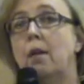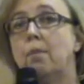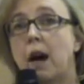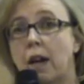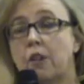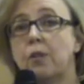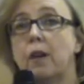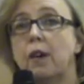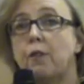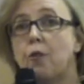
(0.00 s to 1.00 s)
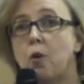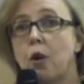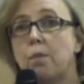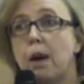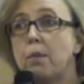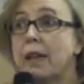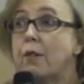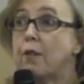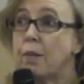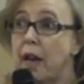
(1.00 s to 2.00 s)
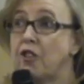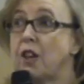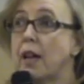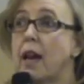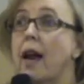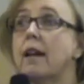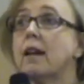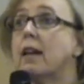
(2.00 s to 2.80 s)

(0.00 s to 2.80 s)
monitoring, for public information in Canada.